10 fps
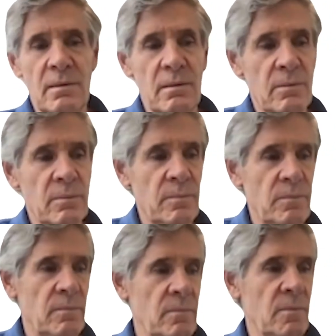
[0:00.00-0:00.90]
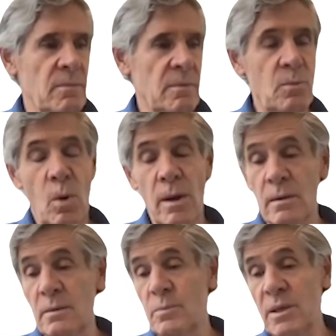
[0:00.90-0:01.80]
Um, they
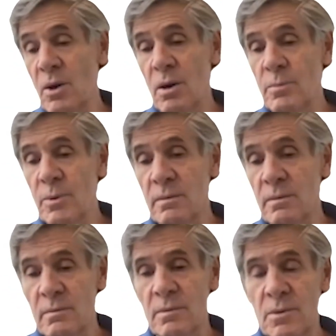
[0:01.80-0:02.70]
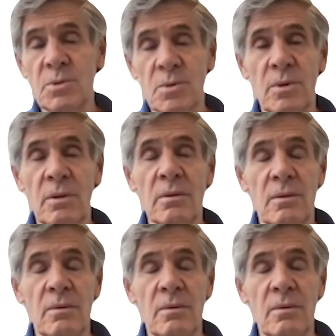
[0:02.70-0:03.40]
wanted to be carbon neutral